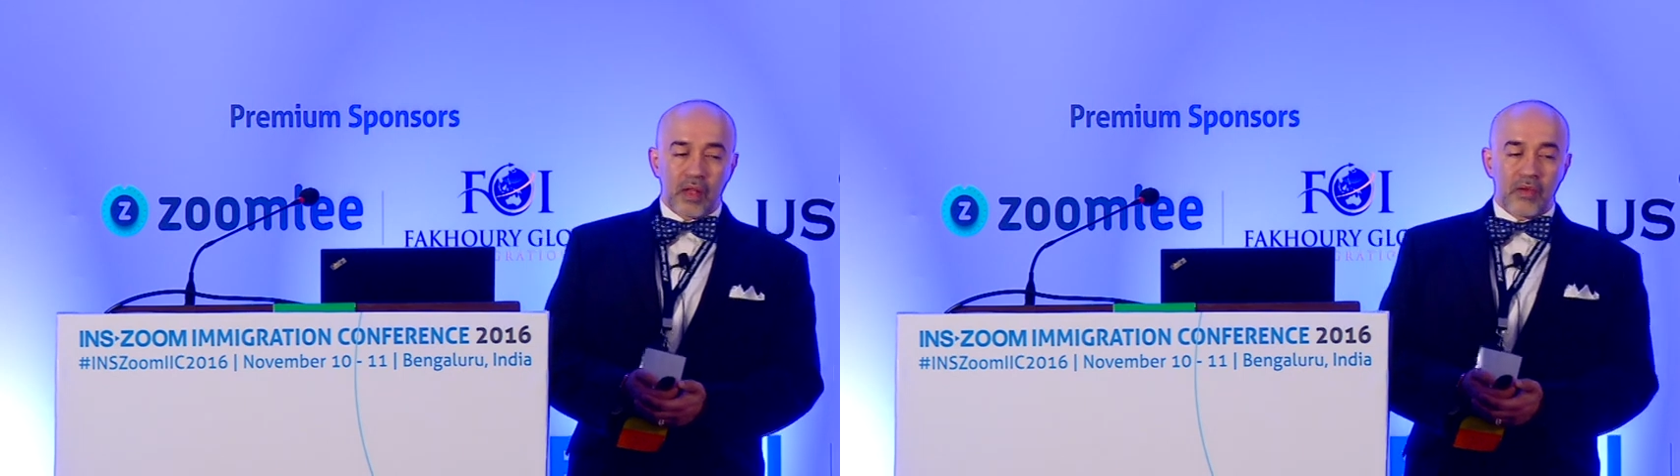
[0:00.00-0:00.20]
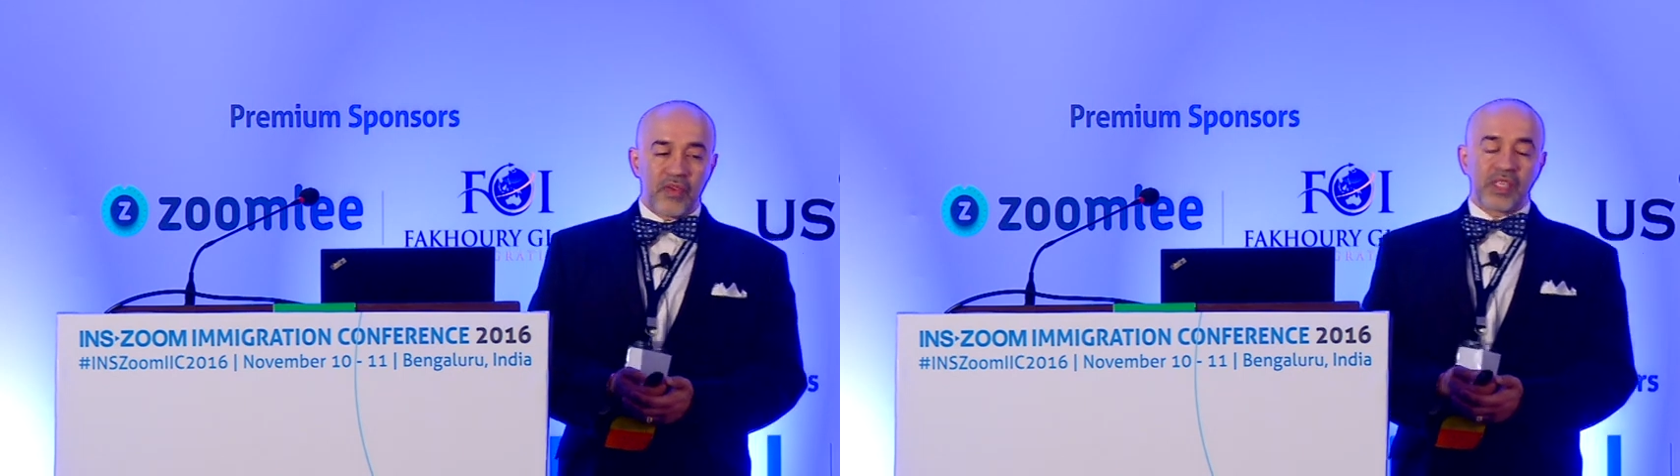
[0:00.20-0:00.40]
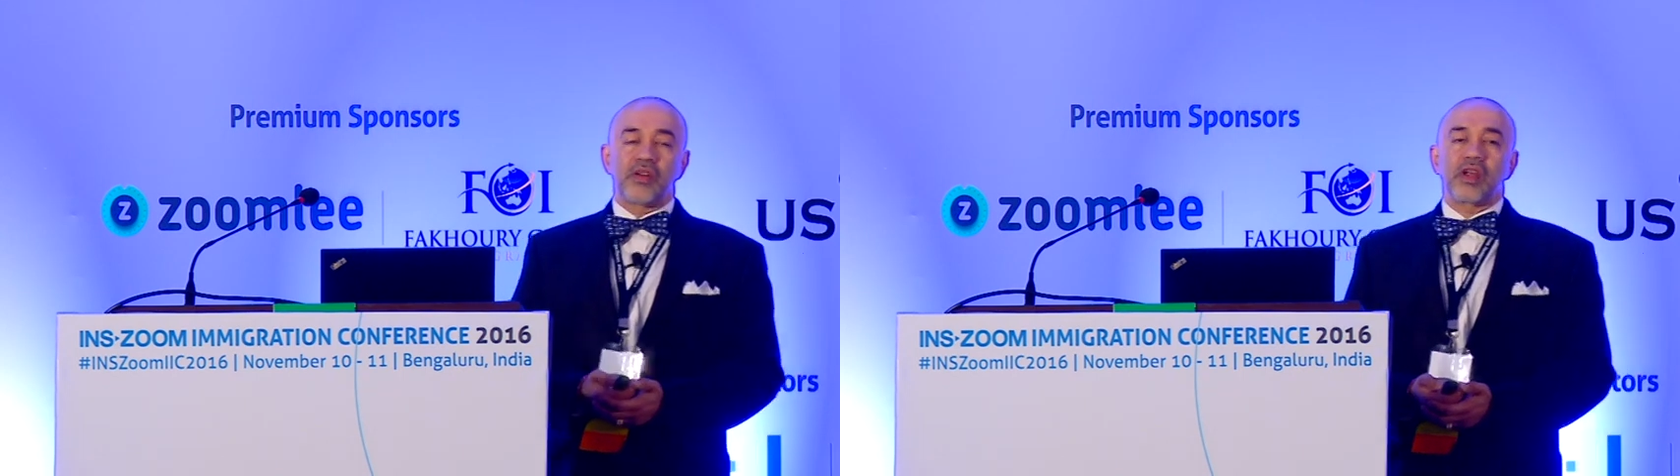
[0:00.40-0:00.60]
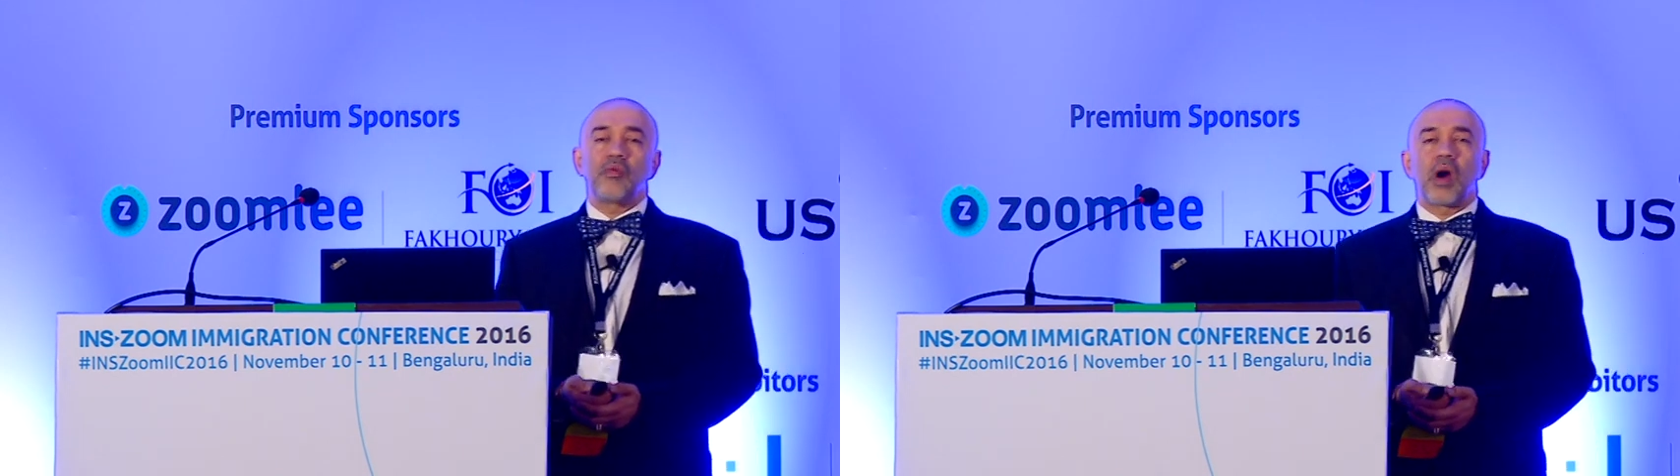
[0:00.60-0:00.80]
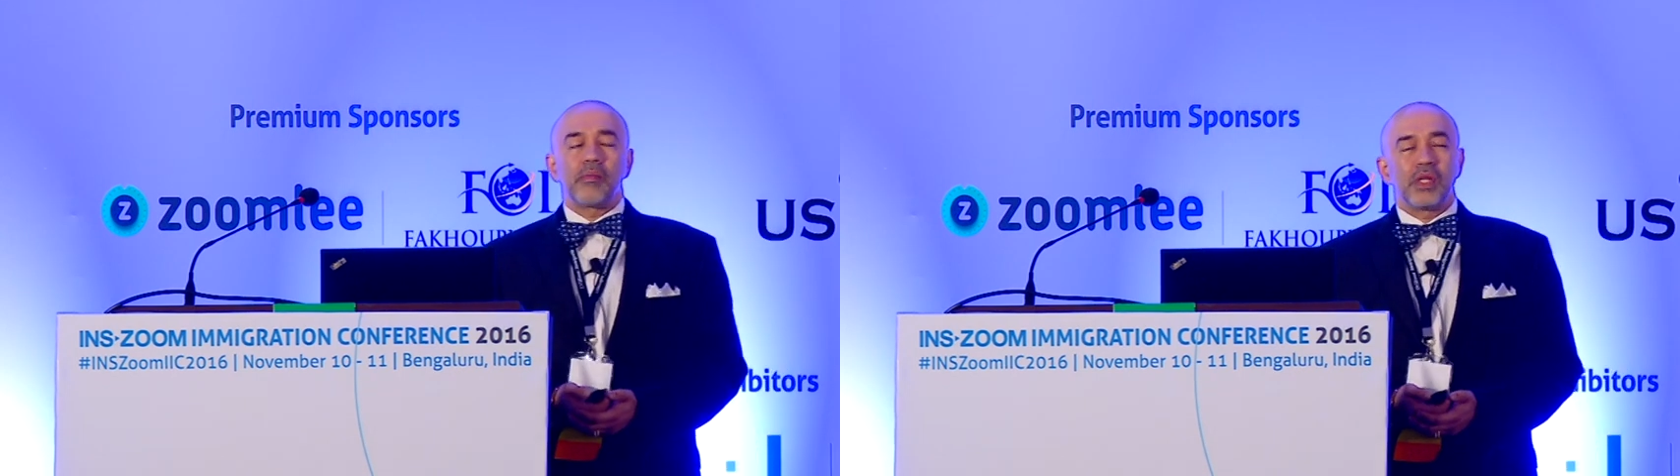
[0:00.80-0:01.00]
Visa
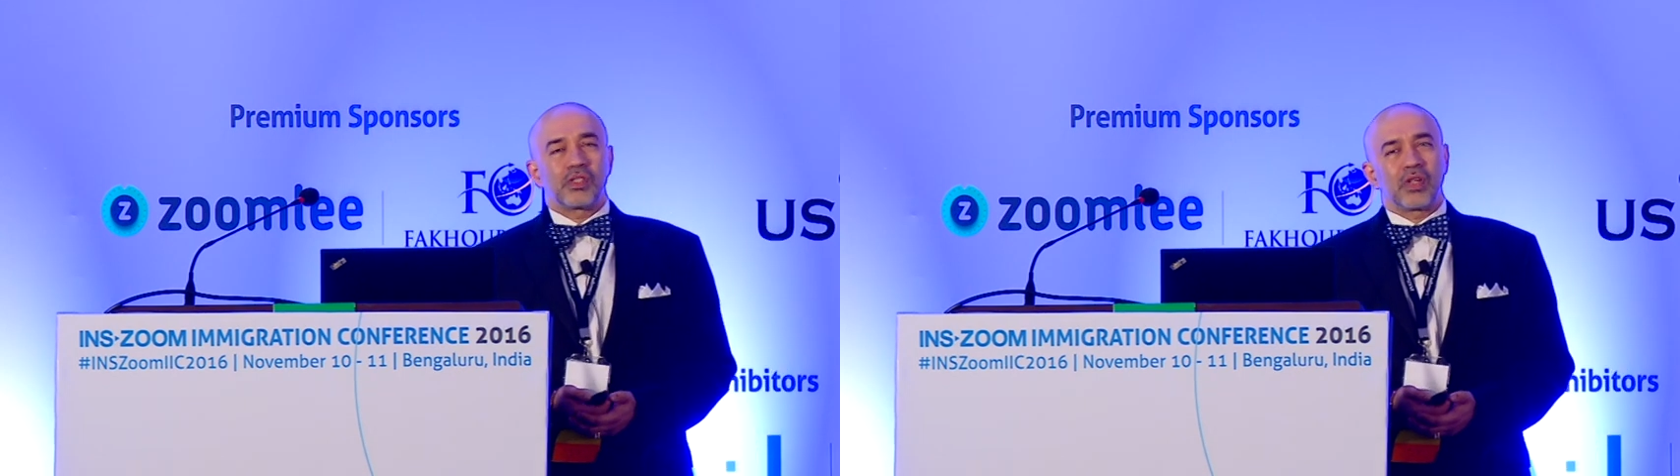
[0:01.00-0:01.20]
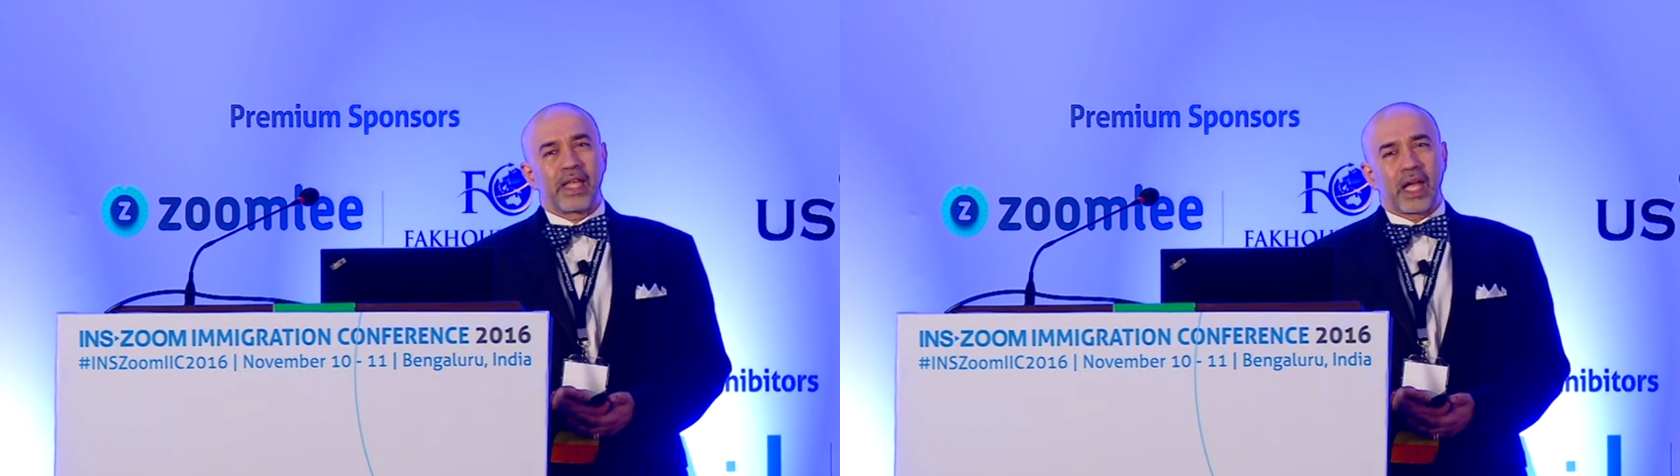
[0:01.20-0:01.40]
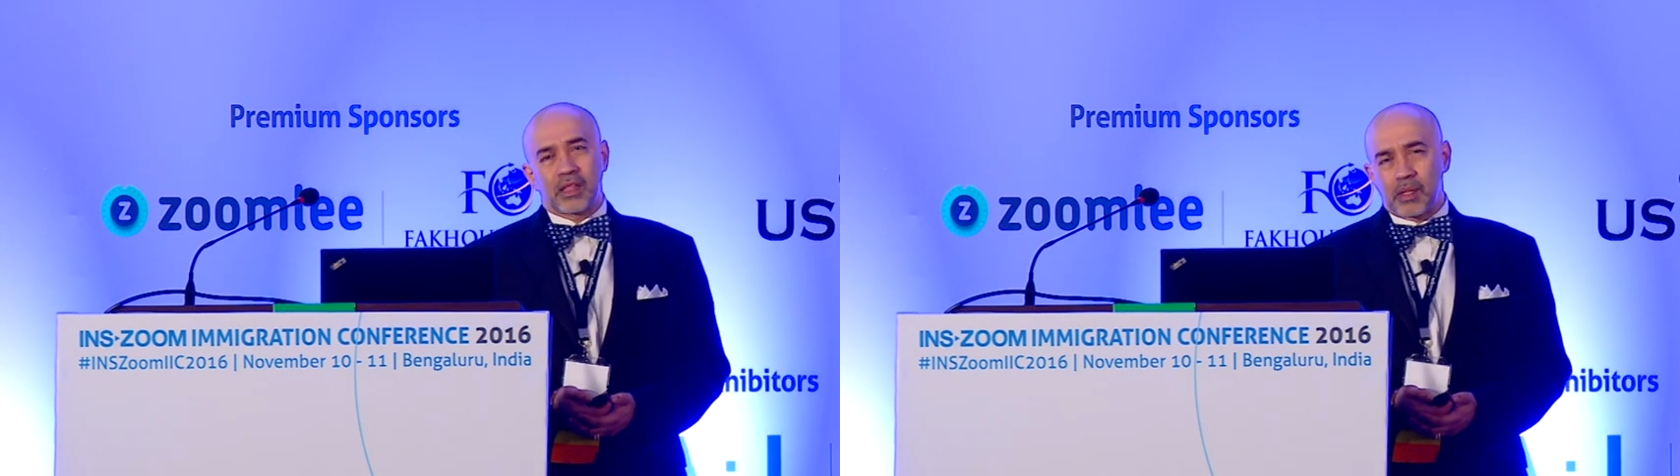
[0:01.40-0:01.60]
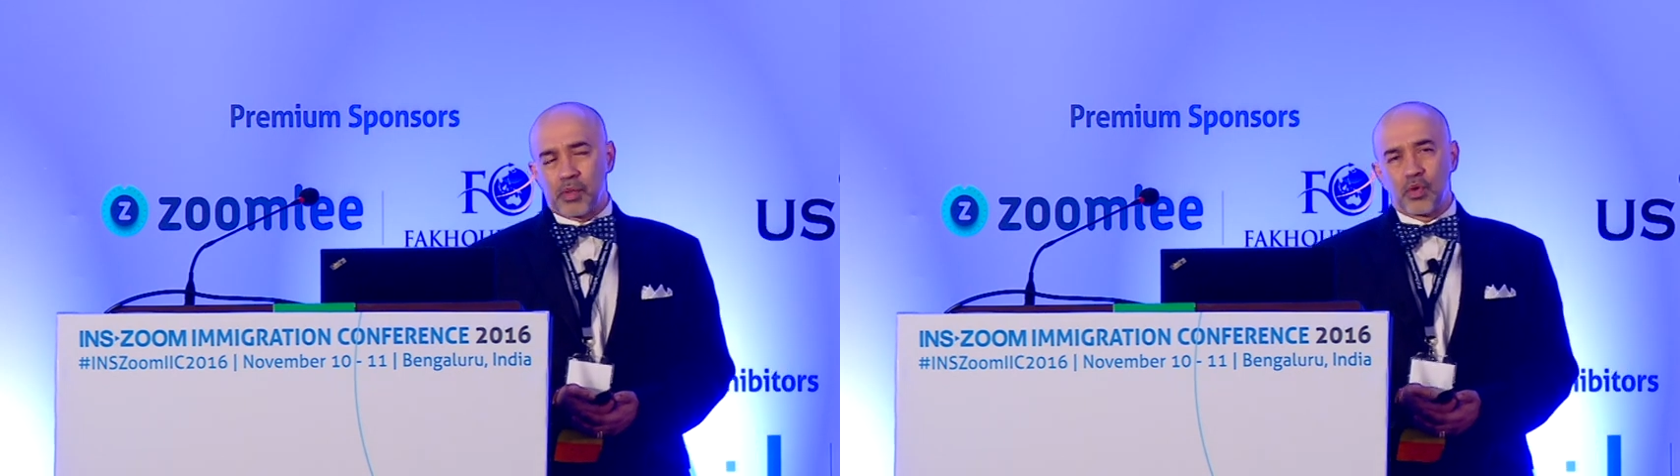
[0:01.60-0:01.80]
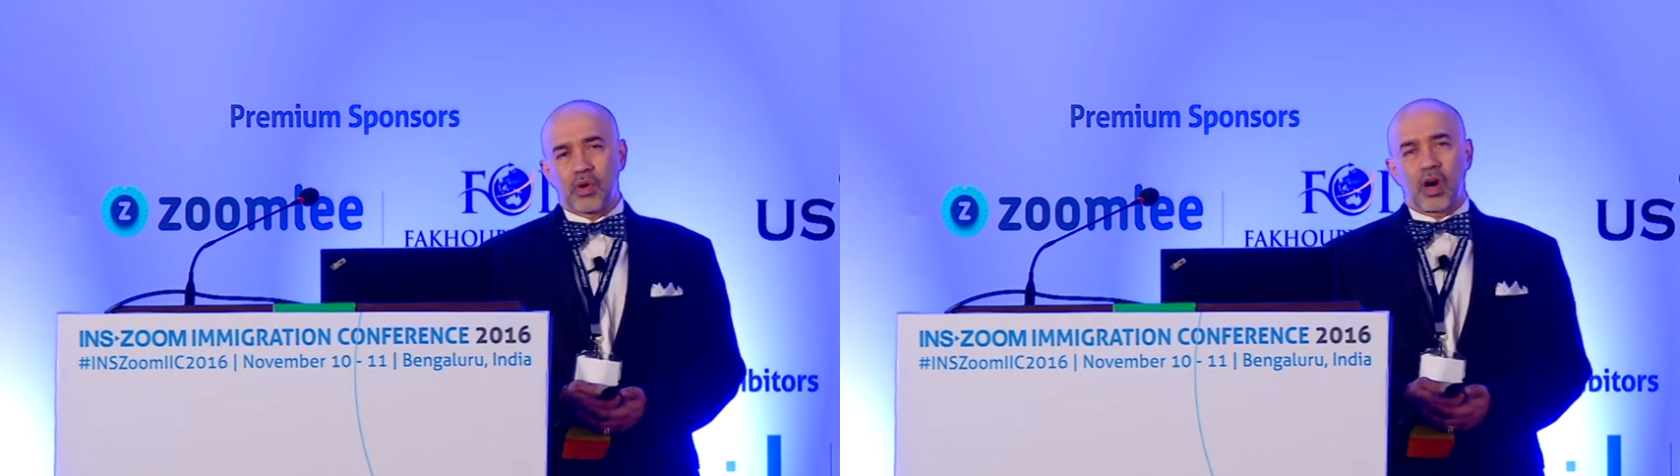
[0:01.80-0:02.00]
requirements to get the
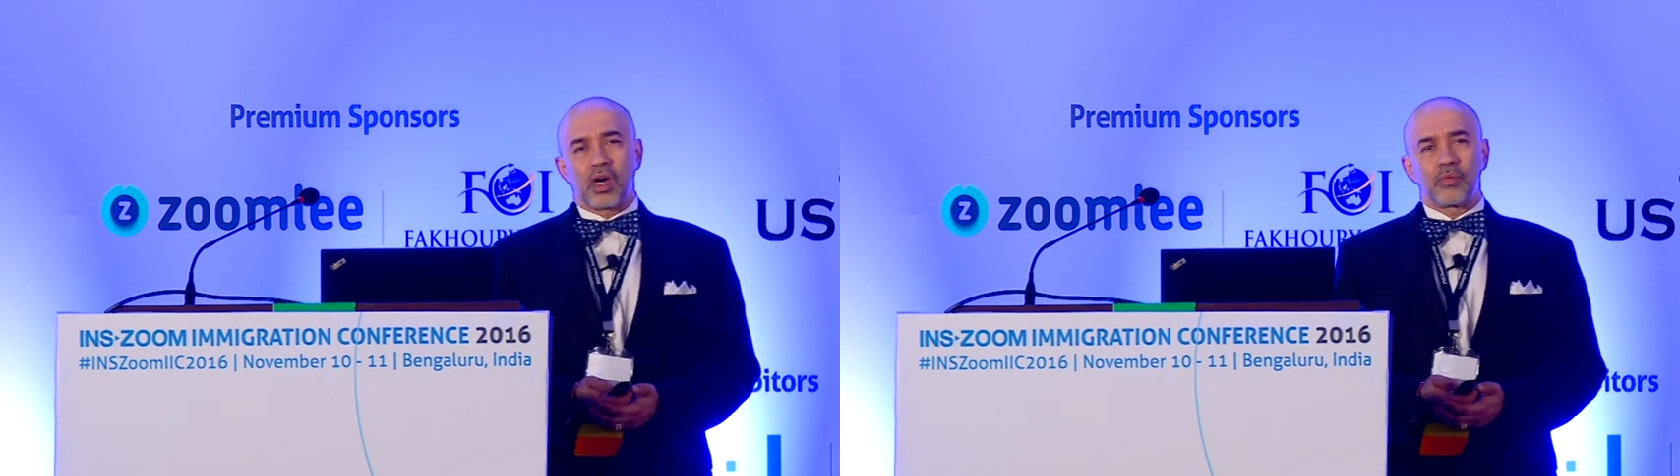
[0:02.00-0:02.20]
blue card,